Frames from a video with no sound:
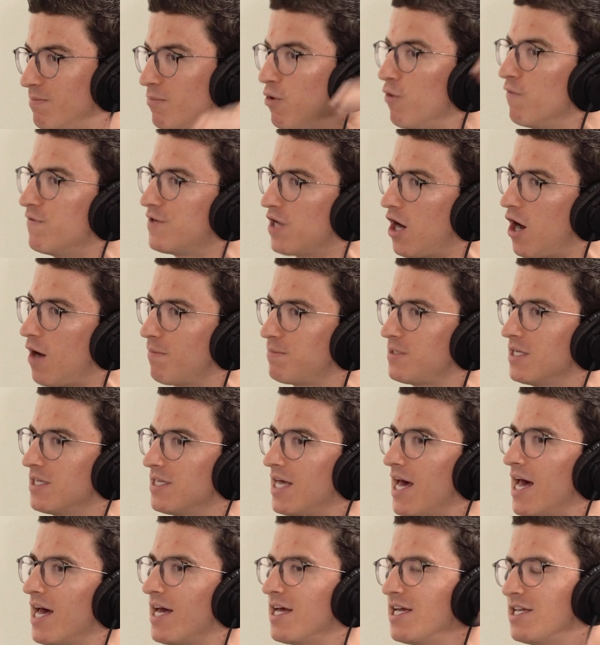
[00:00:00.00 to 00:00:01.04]
moves up to
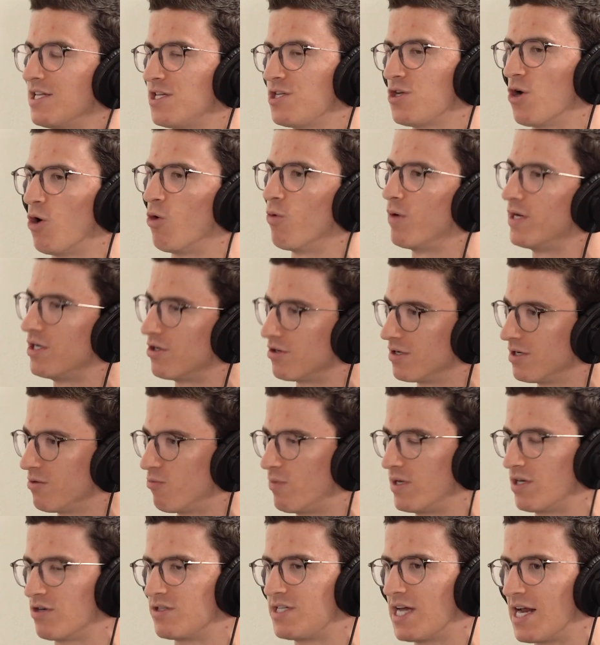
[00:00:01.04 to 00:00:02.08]
that. And so when
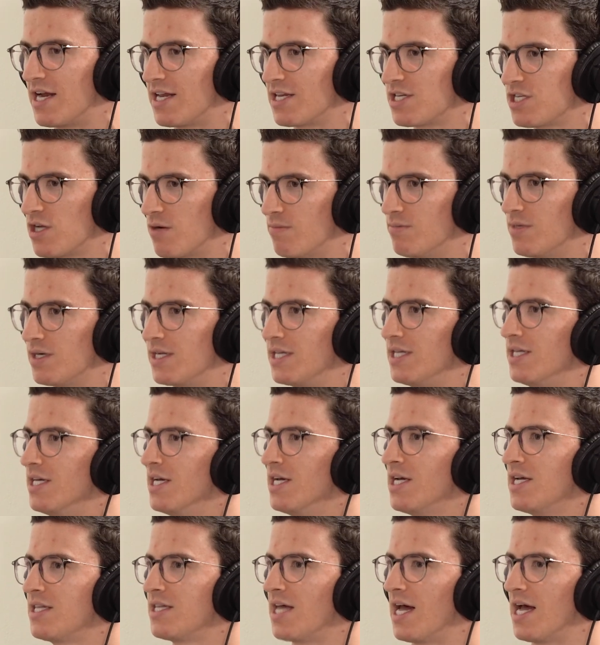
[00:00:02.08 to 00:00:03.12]
you're dating somebody
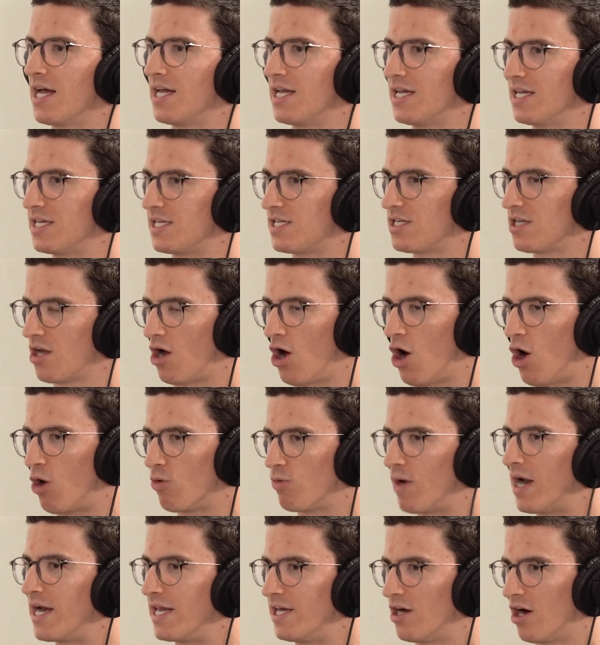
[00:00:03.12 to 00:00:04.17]
that it's
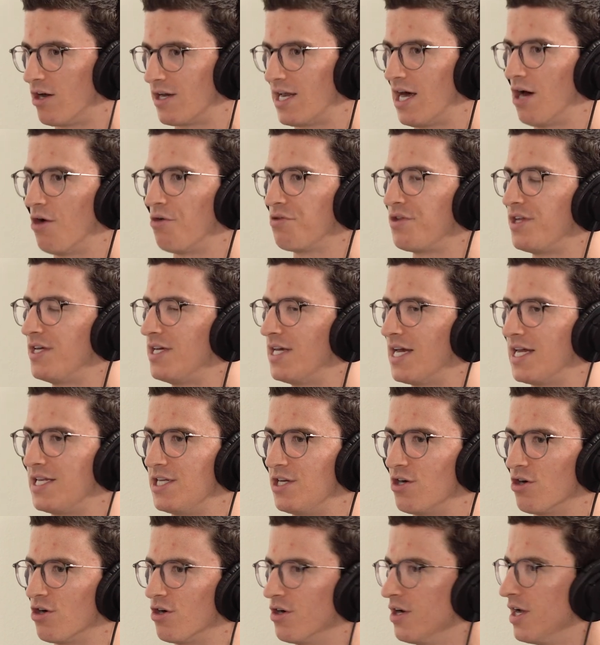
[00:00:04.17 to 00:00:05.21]
already unhealthy and
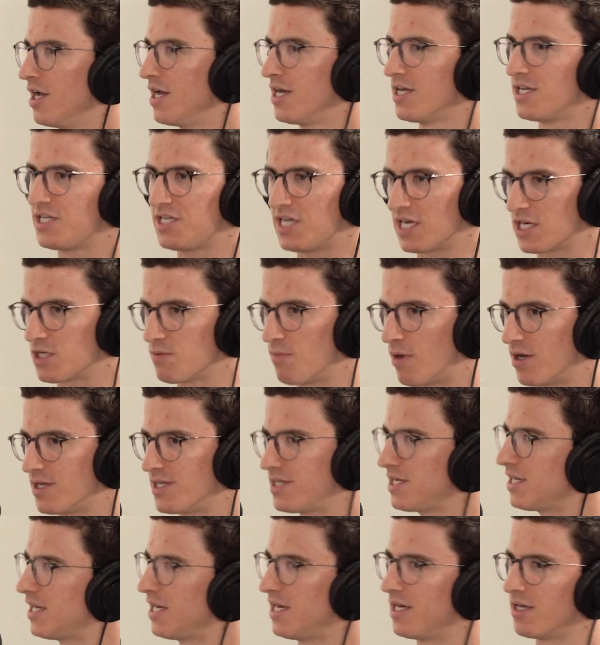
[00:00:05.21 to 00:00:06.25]
you're 6
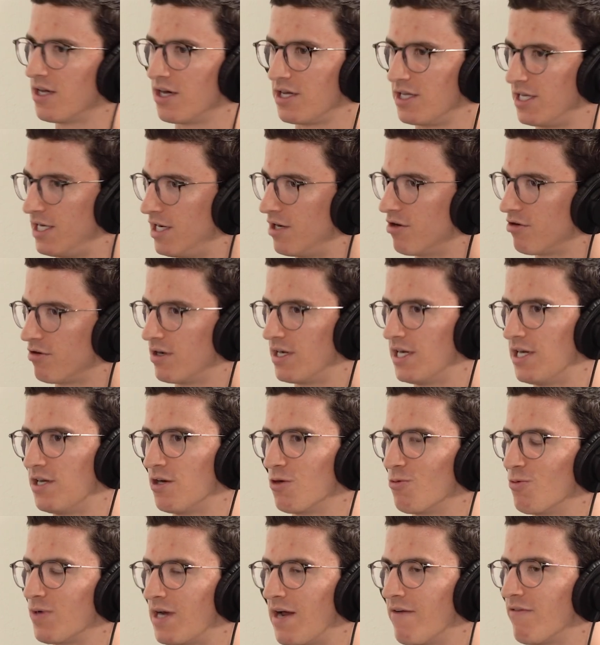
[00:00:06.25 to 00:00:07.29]
months in, a year in,
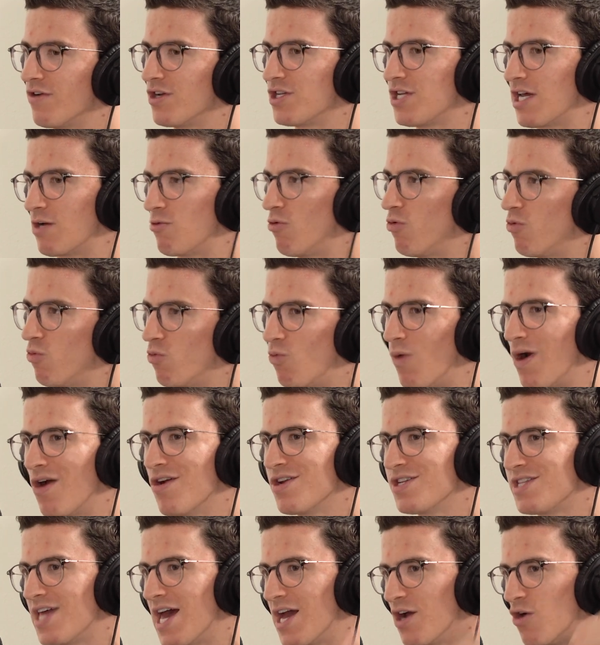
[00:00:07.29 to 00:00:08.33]
or whatever, it's like, well,
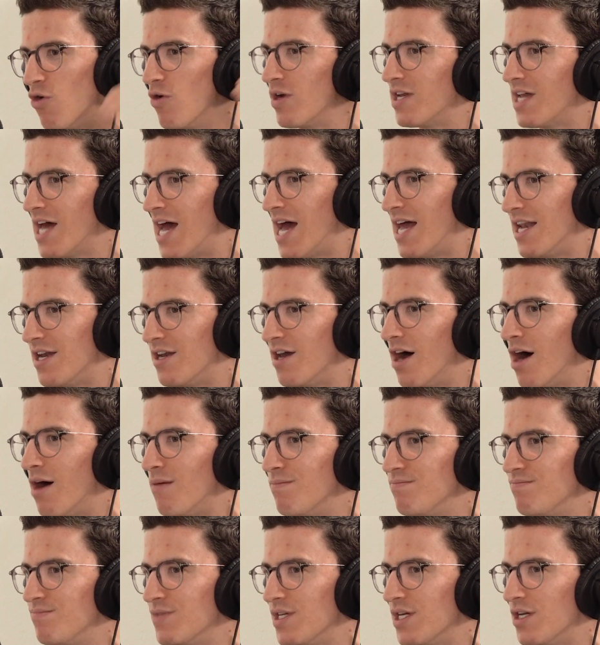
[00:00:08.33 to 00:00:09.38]
where's that going to end
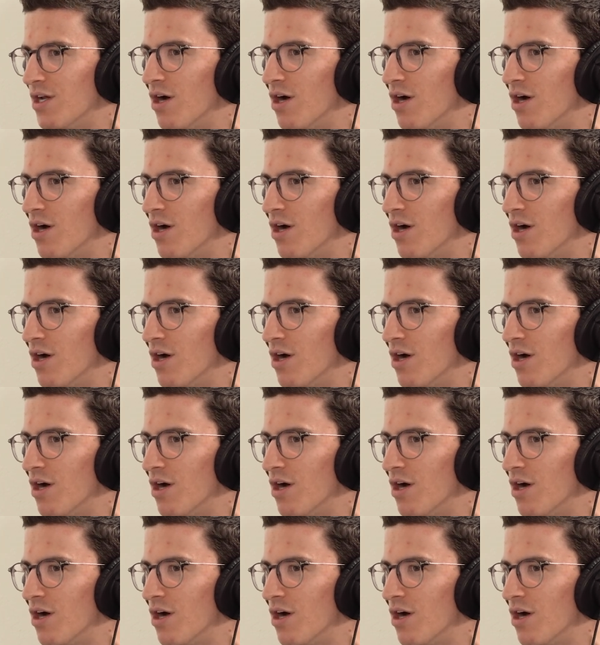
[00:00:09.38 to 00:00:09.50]
up? You